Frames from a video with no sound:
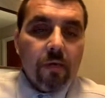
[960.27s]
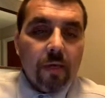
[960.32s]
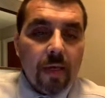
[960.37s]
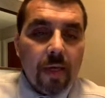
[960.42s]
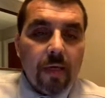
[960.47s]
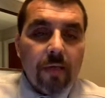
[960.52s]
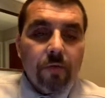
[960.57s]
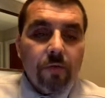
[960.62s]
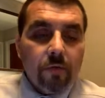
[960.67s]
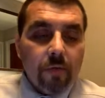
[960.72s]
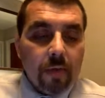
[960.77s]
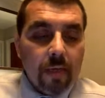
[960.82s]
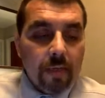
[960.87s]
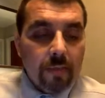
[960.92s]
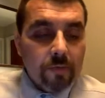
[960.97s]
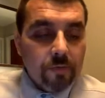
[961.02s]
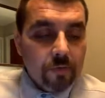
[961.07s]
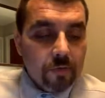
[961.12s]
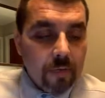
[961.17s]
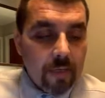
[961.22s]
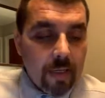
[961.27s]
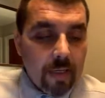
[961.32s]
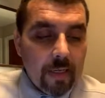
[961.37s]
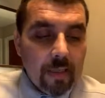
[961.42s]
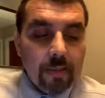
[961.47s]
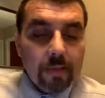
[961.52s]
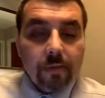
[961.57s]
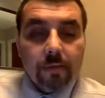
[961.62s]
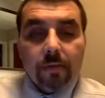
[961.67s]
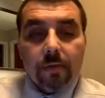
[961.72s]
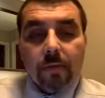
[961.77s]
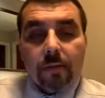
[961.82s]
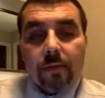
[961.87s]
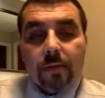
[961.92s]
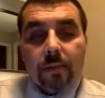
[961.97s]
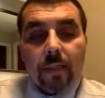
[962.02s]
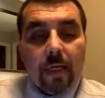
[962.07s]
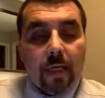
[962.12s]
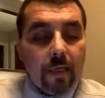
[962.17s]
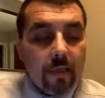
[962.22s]
you can. You can't, you can't.
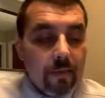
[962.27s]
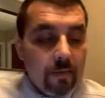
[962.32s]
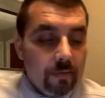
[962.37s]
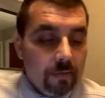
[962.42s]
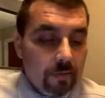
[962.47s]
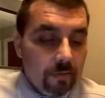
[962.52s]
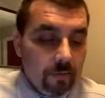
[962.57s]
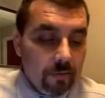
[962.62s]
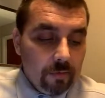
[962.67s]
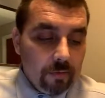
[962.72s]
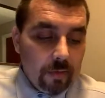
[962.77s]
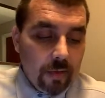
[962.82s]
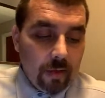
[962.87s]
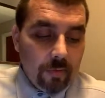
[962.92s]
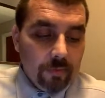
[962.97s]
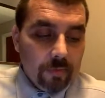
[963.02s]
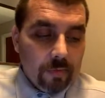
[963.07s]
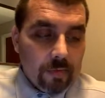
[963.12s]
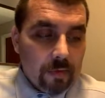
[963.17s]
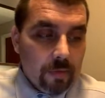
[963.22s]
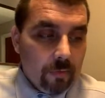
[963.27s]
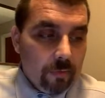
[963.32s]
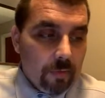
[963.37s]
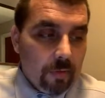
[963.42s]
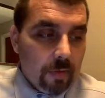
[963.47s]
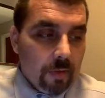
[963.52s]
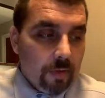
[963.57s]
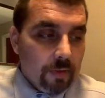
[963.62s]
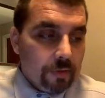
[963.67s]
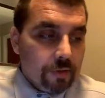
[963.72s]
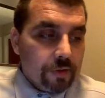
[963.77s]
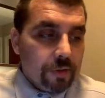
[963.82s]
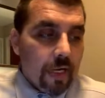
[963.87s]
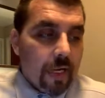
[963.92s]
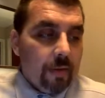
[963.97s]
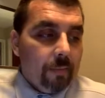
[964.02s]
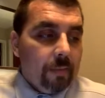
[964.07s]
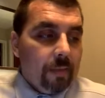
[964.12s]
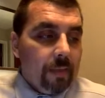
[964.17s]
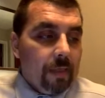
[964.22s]
It's not. Obviously, we're not
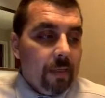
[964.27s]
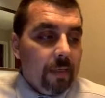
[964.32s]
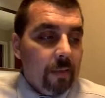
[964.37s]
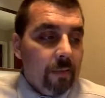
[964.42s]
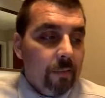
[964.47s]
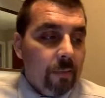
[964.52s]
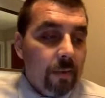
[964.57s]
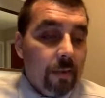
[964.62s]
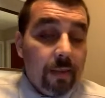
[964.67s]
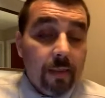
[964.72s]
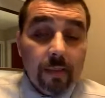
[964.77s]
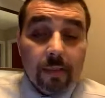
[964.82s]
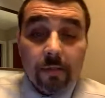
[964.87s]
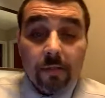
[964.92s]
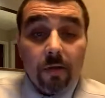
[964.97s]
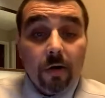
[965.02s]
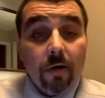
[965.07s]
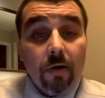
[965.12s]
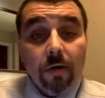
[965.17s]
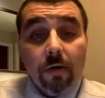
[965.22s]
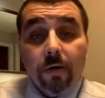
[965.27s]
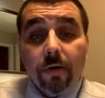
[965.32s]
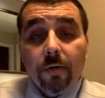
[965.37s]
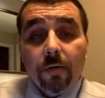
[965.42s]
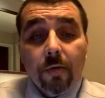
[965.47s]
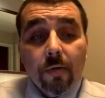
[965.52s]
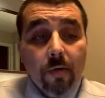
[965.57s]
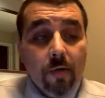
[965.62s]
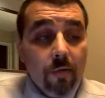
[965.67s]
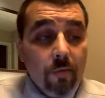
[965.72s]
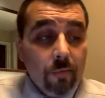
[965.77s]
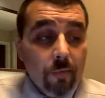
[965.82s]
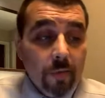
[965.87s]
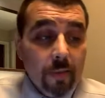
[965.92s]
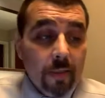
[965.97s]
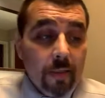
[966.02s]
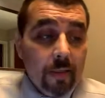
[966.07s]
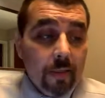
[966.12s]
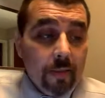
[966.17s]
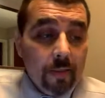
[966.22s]
shaming anybody. It's hard.
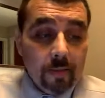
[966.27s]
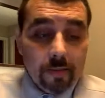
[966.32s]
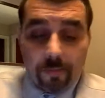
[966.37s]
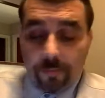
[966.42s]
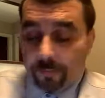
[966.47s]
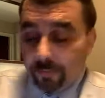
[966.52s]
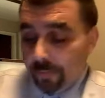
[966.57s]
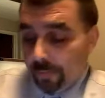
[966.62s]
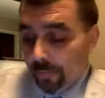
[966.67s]
We get it.